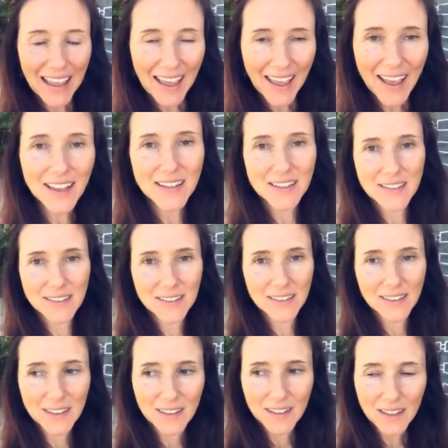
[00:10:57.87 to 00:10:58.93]
And
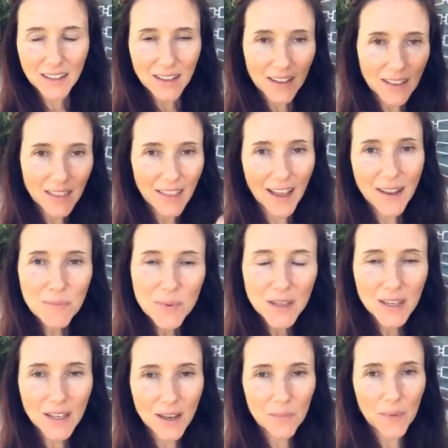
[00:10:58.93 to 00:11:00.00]
that
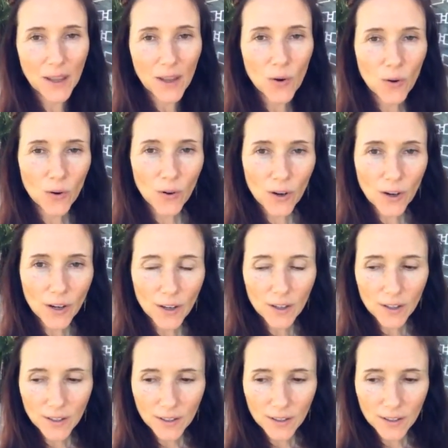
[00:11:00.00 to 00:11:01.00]
being at my core